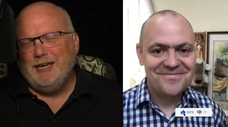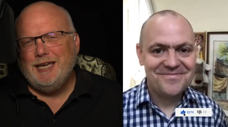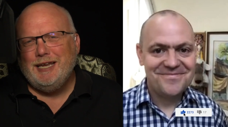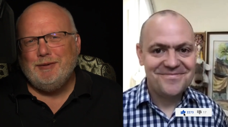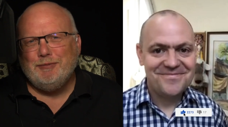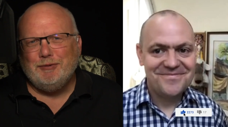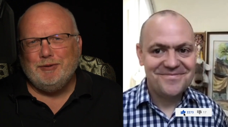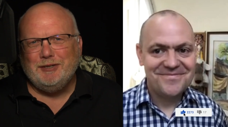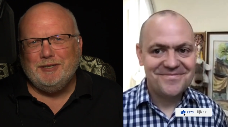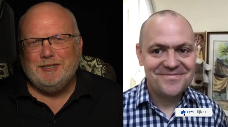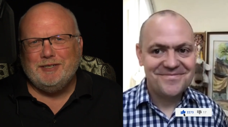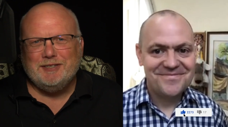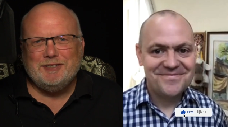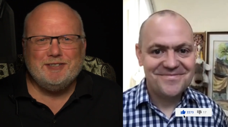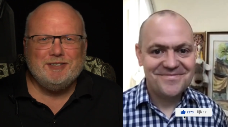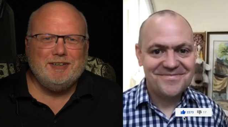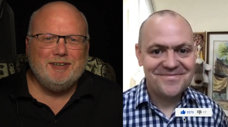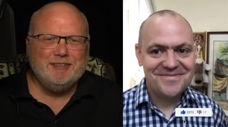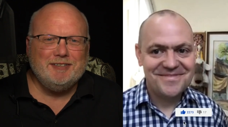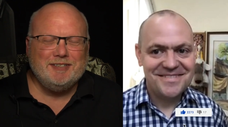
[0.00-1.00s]
Speaker 1: animal you
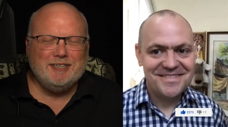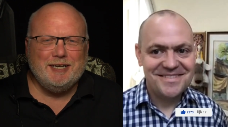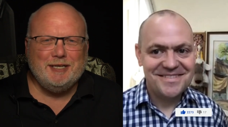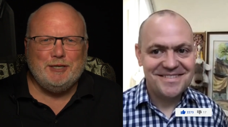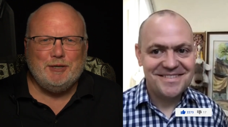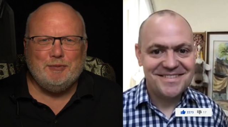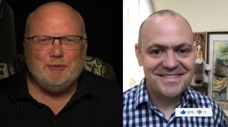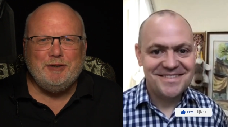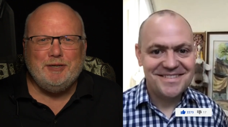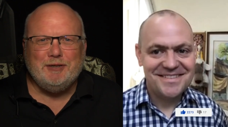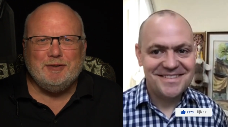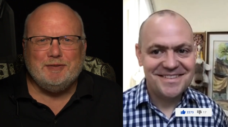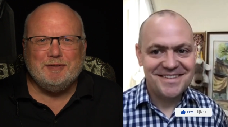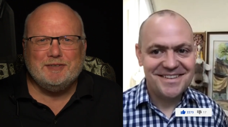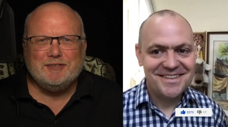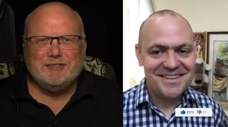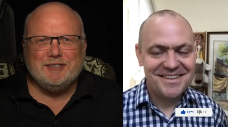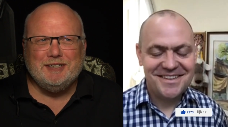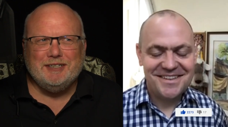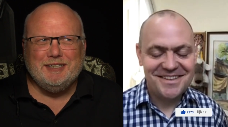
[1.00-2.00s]
just saw outside your
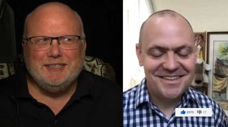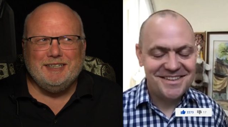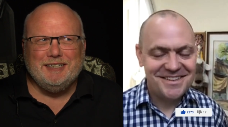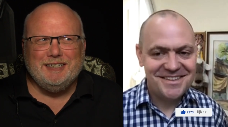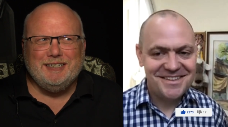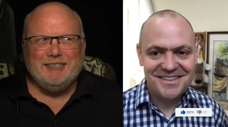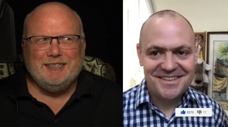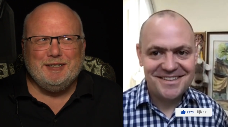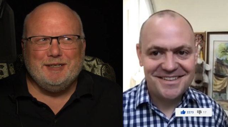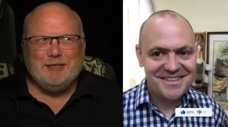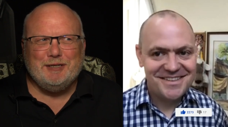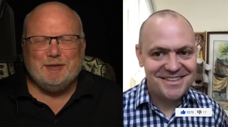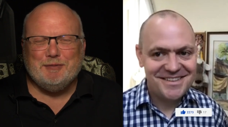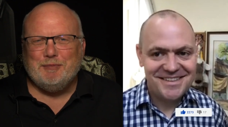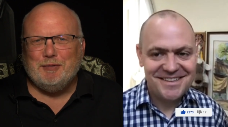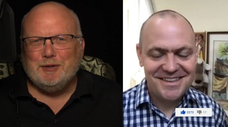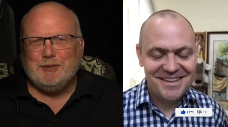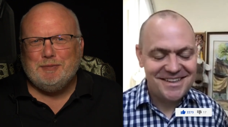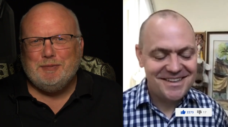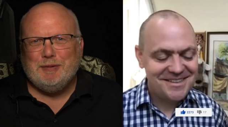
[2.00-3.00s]
windows.
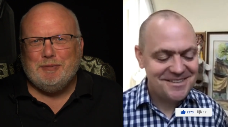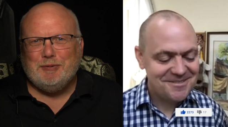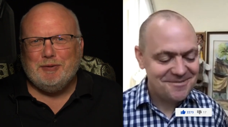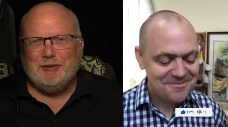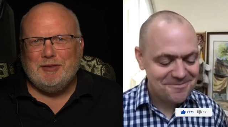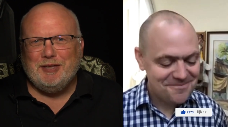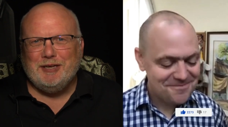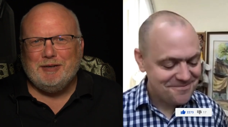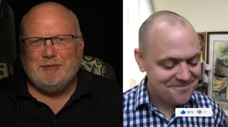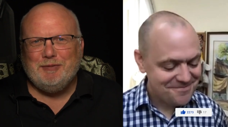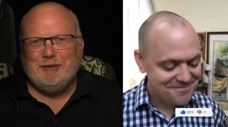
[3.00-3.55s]
Most people think